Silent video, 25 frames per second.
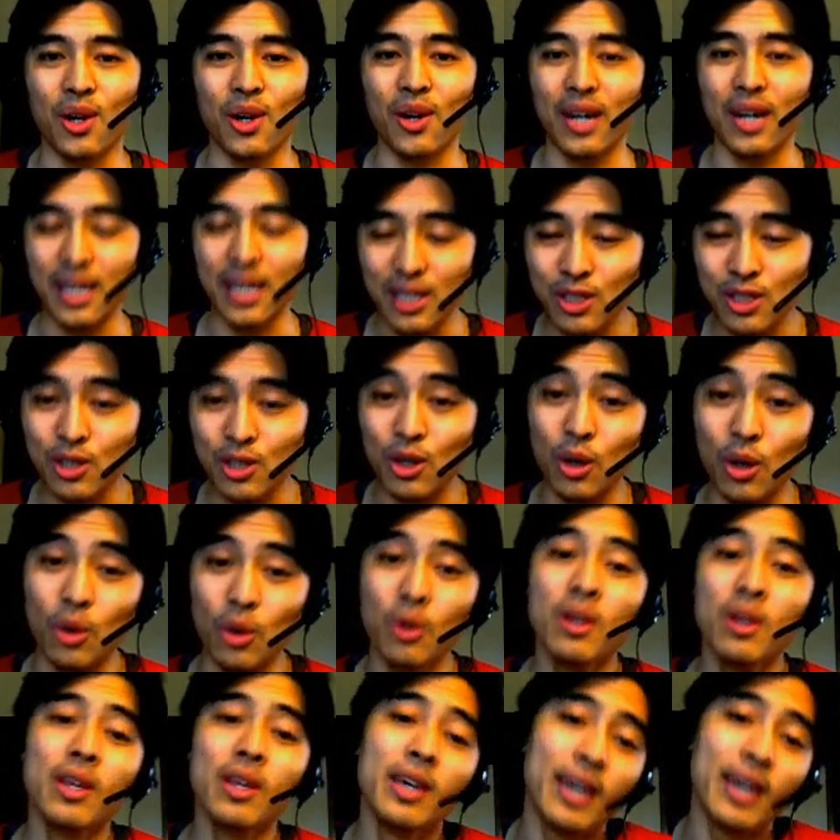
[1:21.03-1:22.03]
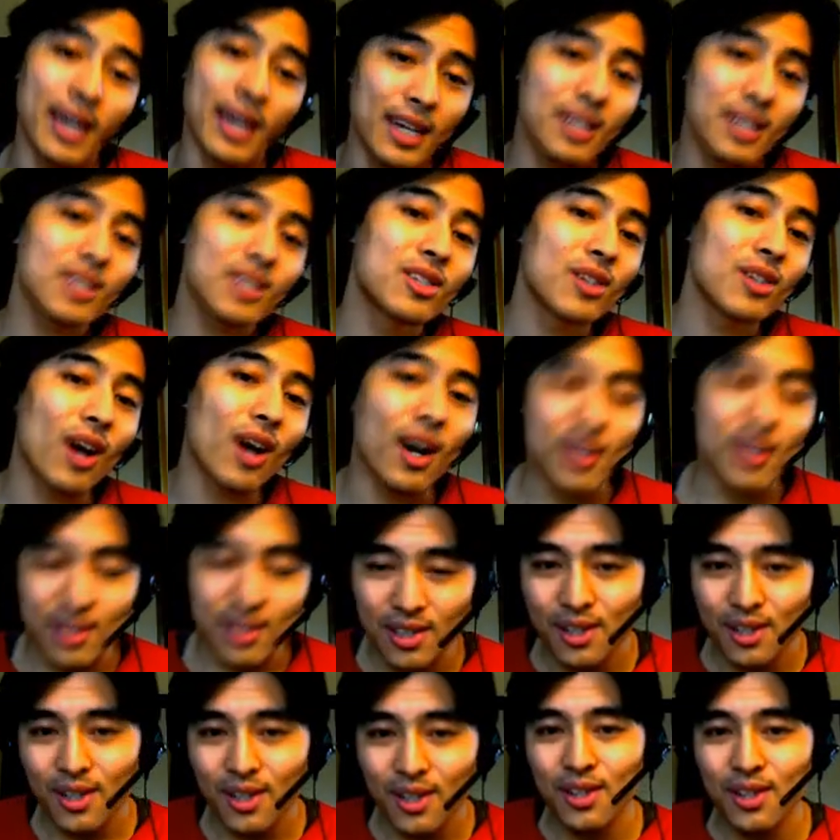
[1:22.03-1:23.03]
All right, so it is
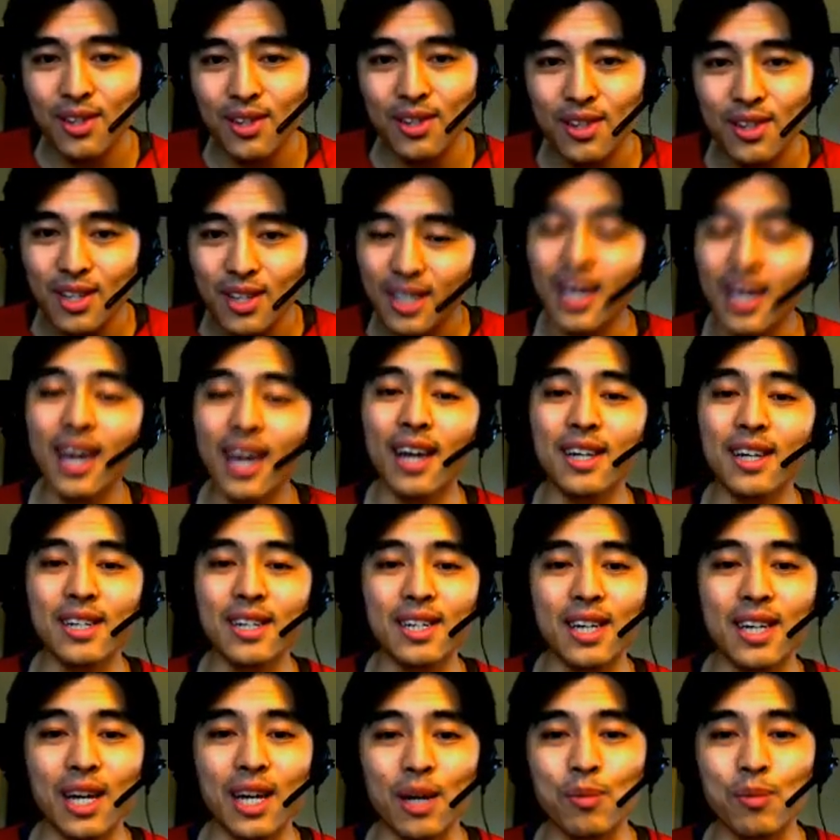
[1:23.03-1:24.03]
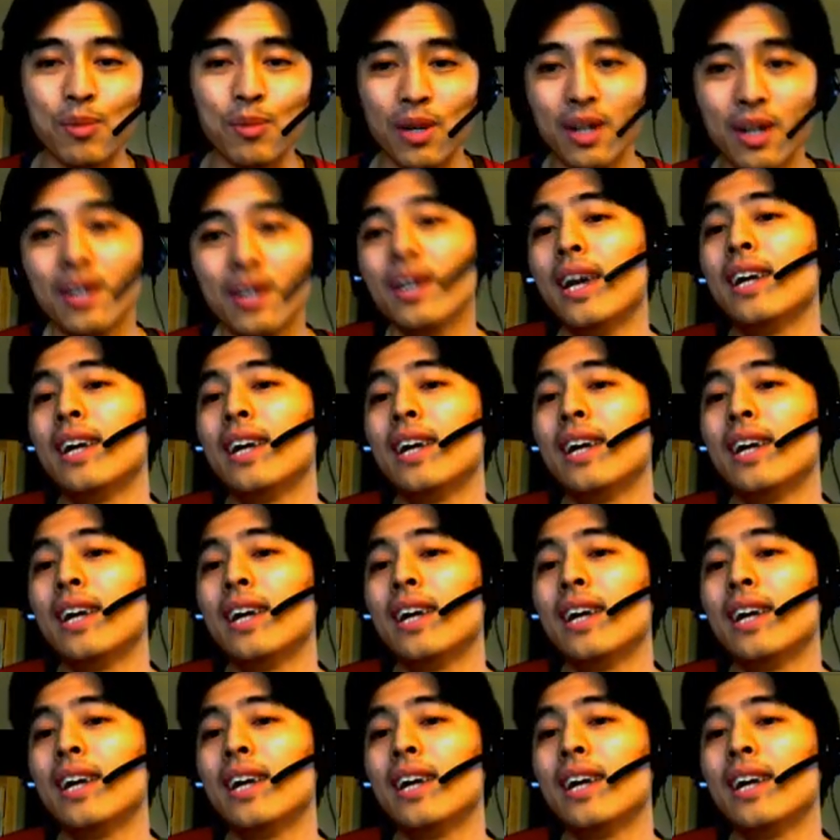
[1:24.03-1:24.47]
not the Canon camera,